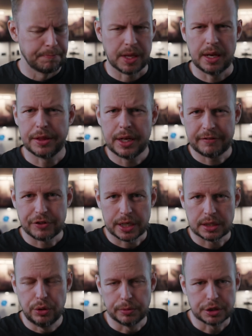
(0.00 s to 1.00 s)
Yeah, I think I've
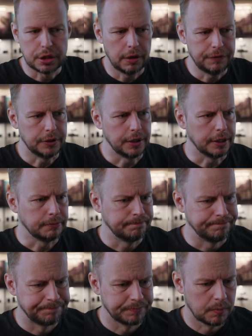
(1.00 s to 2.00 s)
drank too much coffee today.
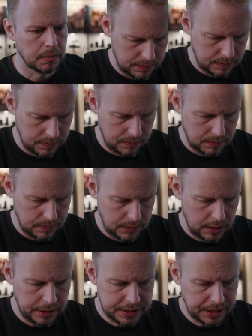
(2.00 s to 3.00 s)

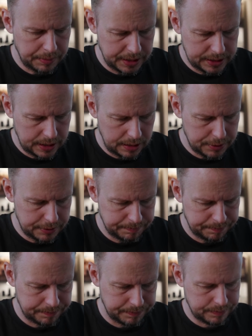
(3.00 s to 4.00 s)
I'm going to set my timer.
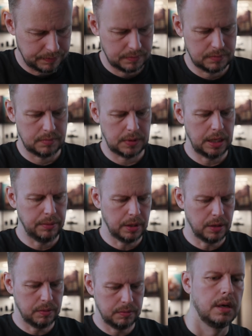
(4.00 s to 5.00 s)
Here we
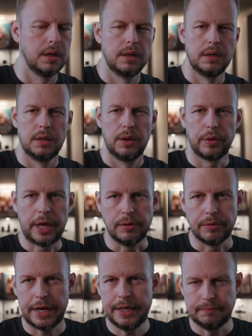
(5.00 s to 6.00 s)
go. Okay,
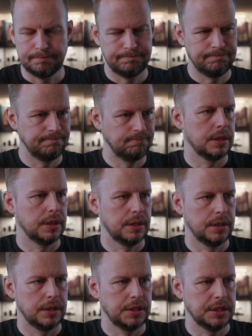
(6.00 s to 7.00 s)
ready?
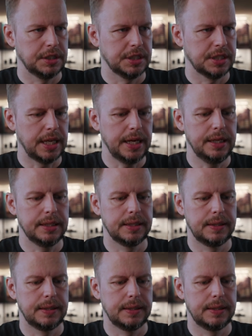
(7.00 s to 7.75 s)
Steady.